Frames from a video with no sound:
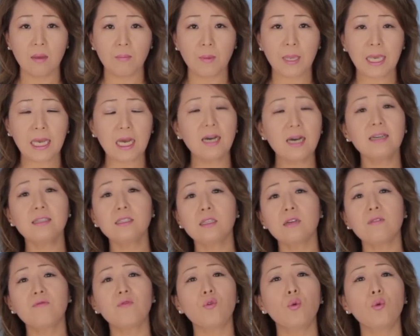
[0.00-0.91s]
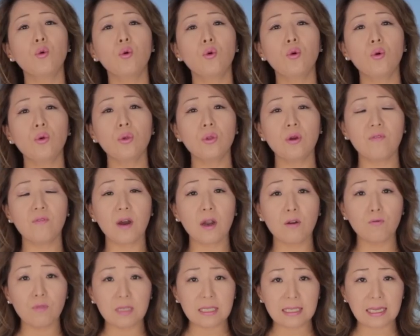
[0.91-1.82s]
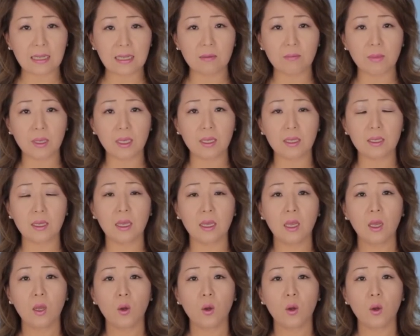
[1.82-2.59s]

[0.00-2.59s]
because of all of our resentment